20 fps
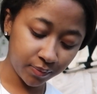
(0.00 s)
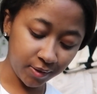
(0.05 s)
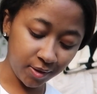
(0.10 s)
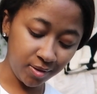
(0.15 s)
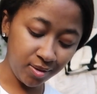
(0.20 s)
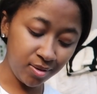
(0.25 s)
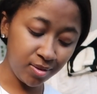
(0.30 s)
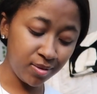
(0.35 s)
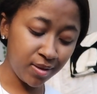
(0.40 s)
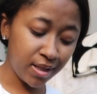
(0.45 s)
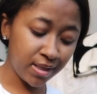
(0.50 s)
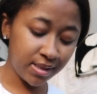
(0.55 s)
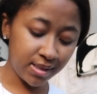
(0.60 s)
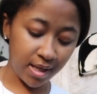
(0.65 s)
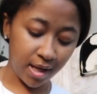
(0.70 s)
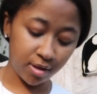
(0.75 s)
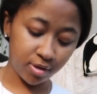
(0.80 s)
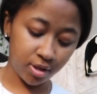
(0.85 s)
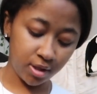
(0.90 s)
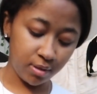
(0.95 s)
Oh, it
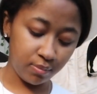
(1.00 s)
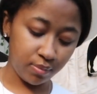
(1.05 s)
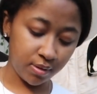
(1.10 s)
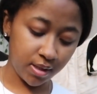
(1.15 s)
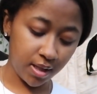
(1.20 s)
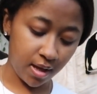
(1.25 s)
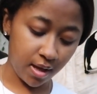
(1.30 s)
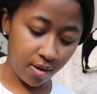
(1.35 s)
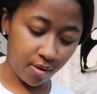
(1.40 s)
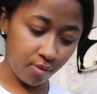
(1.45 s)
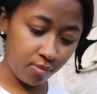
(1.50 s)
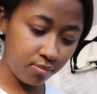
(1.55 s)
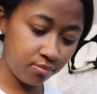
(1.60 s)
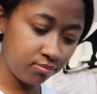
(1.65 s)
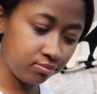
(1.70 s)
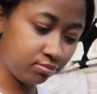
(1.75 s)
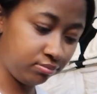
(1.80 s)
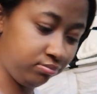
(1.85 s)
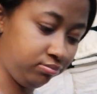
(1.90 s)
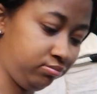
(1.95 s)
sounds cheap as hell.
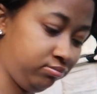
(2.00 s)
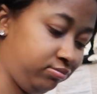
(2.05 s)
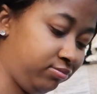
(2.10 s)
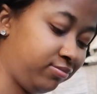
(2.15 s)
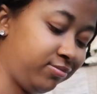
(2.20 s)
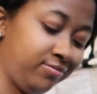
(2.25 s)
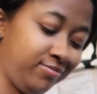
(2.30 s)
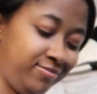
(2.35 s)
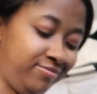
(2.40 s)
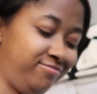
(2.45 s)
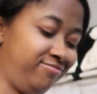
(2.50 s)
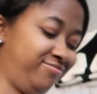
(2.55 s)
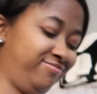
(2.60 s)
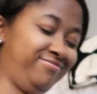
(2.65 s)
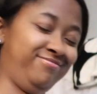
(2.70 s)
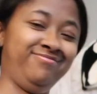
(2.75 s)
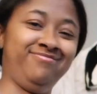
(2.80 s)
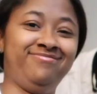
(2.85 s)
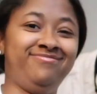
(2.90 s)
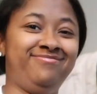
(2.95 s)
Oh my god.